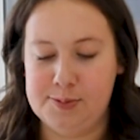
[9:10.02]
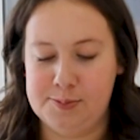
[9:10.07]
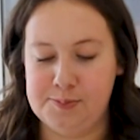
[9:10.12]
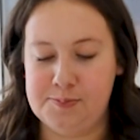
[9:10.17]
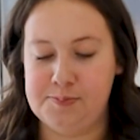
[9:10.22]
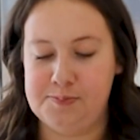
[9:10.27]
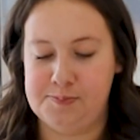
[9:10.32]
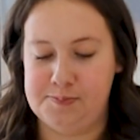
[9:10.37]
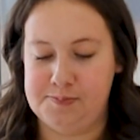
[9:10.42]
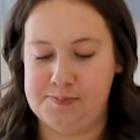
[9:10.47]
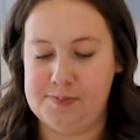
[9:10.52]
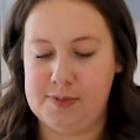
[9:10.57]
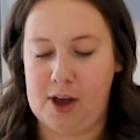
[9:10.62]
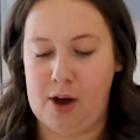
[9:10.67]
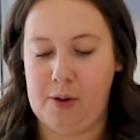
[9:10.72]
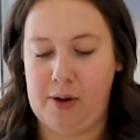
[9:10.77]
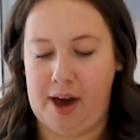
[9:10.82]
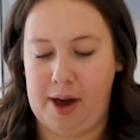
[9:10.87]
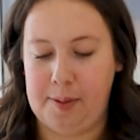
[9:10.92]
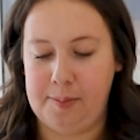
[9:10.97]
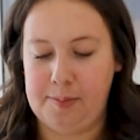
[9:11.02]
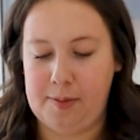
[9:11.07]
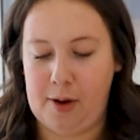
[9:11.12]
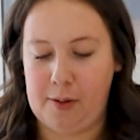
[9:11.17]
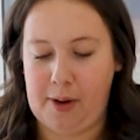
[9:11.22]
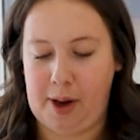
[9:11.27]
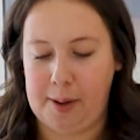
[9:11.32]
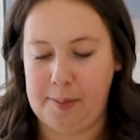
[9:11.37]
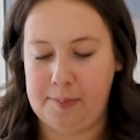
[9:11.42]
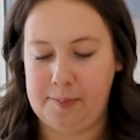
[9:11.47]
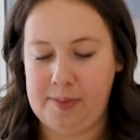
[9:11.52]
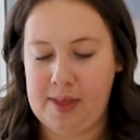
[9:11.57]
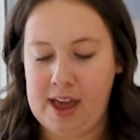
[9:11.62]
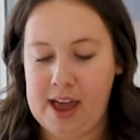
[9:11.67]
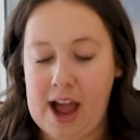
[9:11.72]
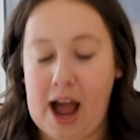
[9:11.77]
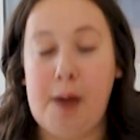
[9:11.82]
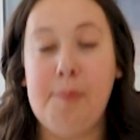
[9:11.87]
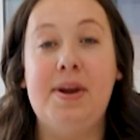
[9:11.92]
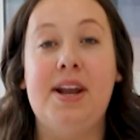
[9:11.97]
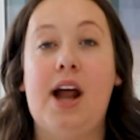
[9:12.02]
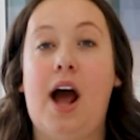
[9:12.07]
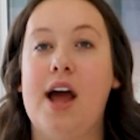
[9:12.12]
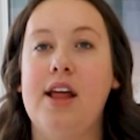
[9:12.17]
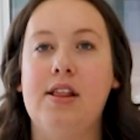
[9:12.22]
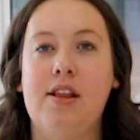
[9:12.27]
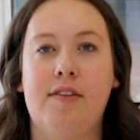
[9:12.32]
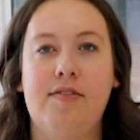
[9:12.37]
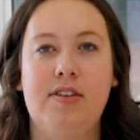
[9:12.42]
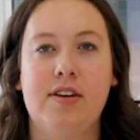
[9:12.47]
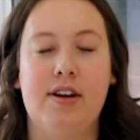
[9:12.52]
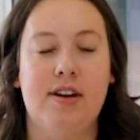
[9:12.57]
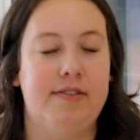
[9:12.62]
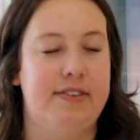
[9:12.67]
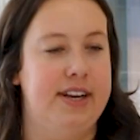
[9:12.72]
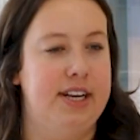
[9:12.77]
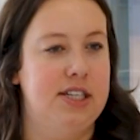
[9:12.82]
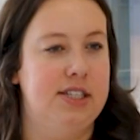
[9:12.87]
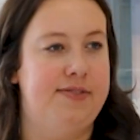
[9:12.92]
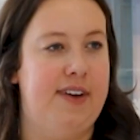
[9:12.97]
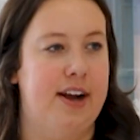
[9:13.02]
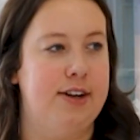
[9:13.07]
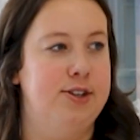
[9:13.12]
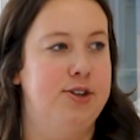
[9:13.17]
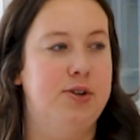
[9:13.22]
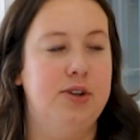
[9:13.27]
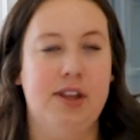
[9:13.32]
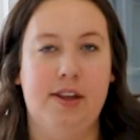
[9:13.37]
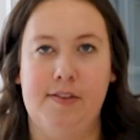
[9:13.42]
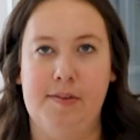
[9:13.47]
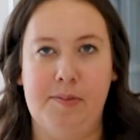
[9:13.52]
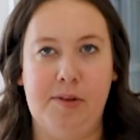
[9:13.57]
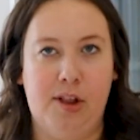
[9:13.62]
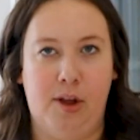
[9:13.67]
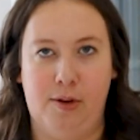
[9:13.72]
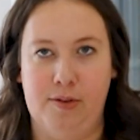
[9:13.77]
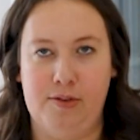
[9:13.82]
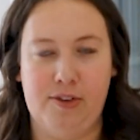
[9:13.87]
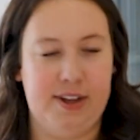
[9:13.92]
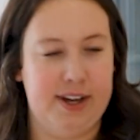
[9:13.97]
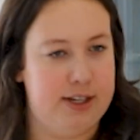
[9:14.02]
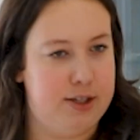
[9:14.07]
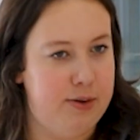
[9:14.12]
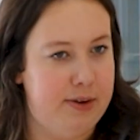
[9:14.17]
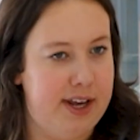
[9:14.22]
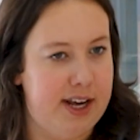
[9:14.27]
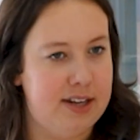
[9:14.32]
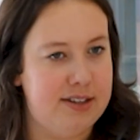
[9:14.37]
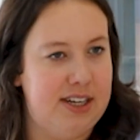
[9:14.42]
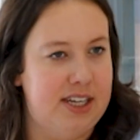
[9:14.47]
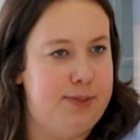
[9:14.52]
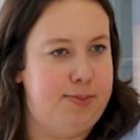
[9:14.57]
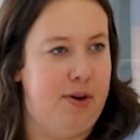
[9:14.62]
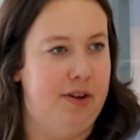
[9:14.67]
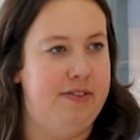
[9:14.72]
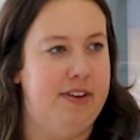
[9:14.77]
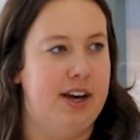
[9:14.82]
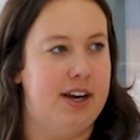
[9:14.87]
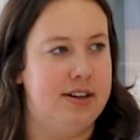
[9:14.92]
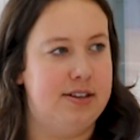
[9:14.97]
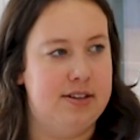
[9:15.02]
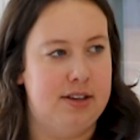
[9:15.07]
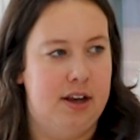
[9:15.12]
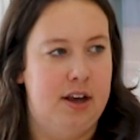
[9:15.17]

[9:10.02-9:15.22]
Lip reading: Okay. Mm-hmm. I mean, I love the convenience factor. You can leave them alone for like 2 days. That's perfect.